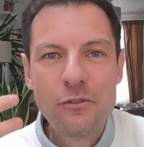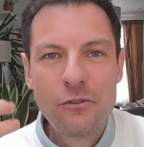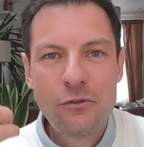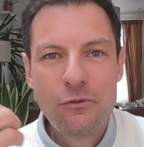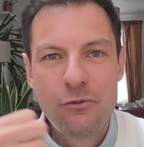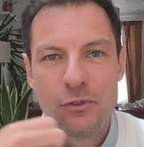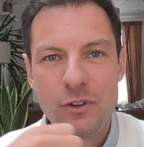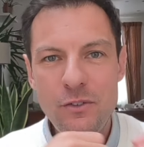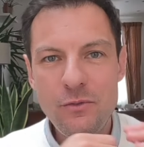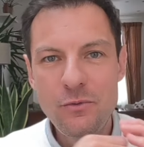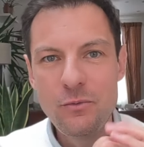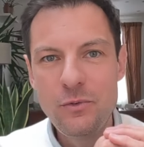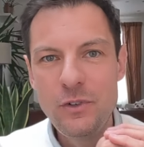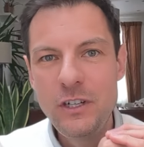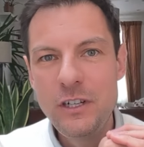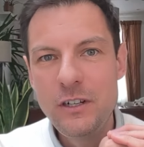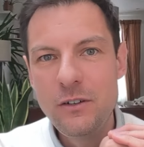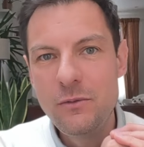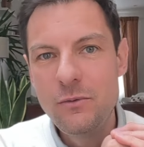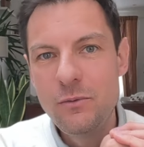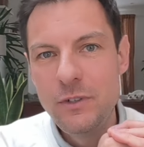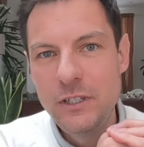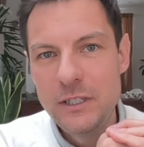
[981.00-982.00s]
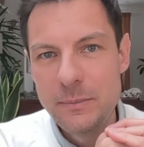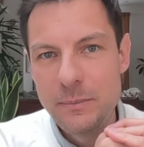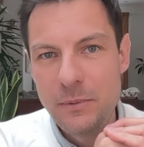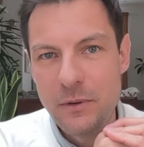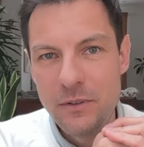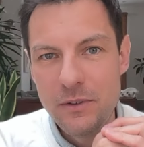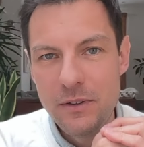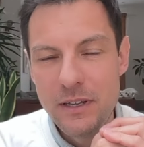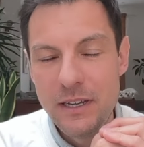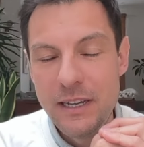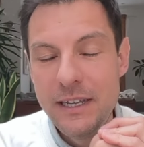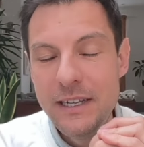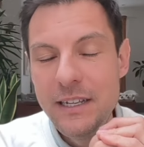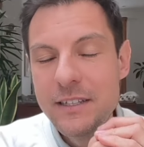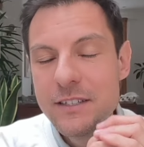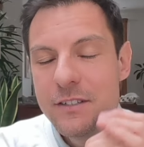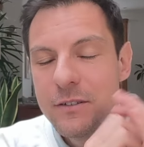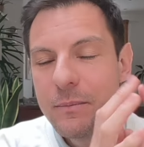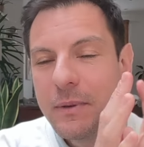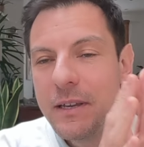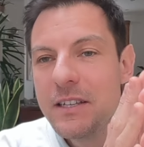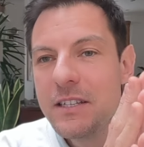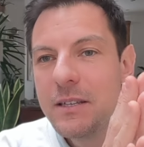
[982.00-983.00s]
friend will respond. And
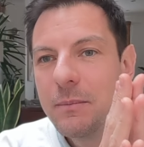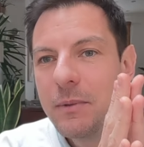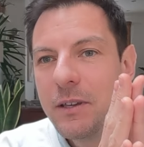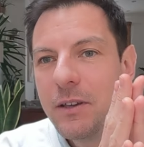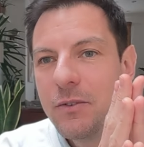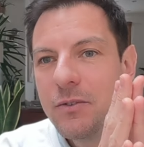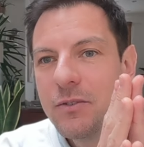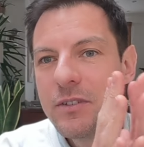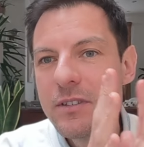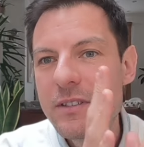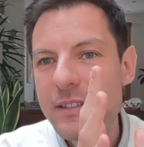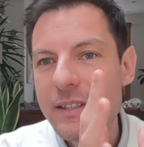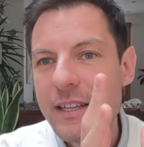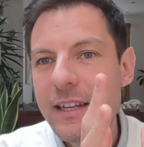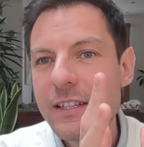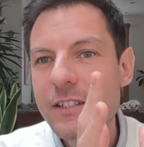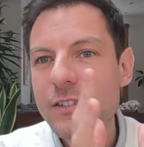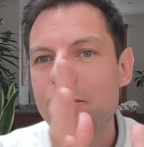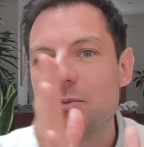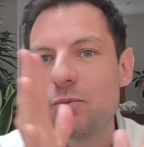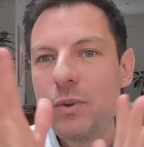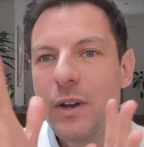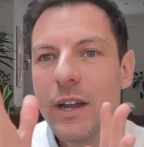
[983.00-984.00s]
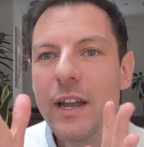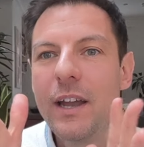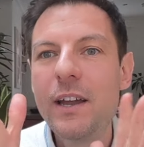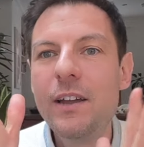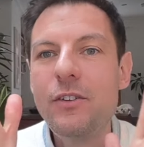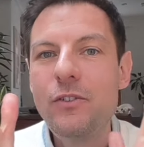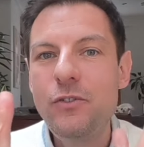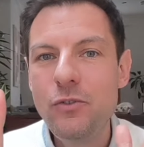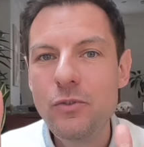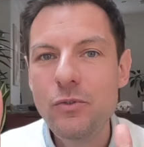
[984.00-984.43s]
it's amazing, because that's where